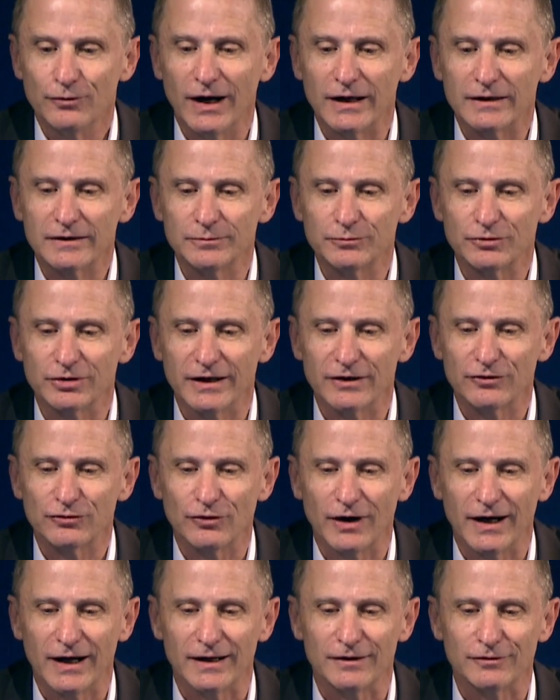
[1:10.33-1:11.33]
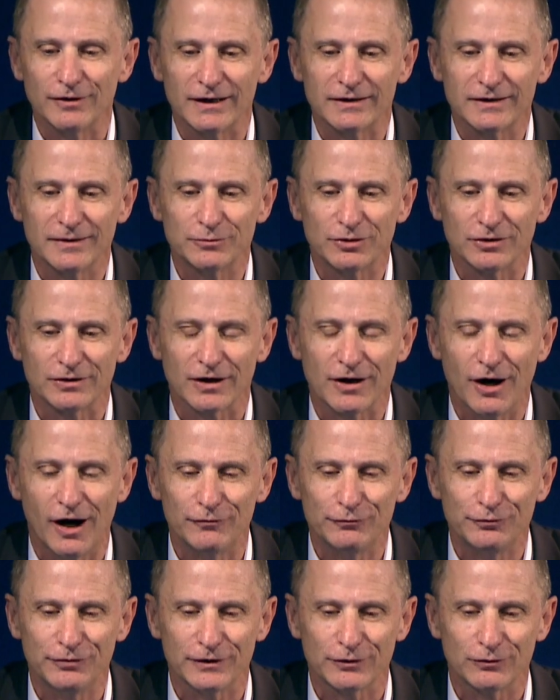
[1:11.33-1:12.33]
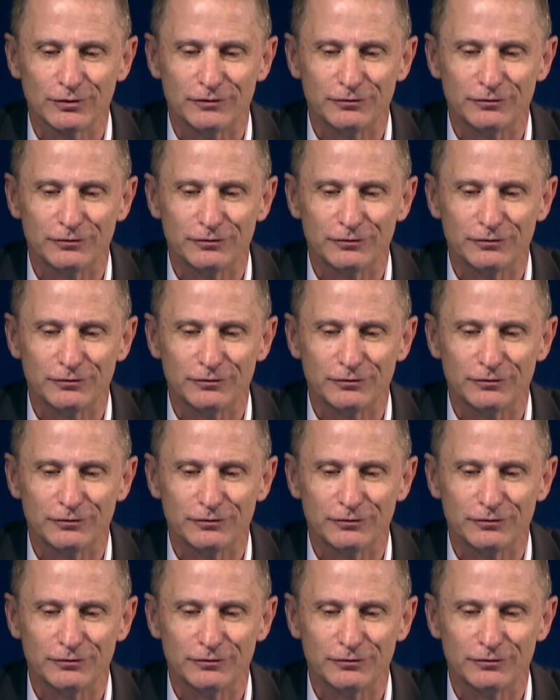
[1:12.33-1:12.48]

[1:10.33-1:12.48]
Welcome to Israel, welcome to the conference.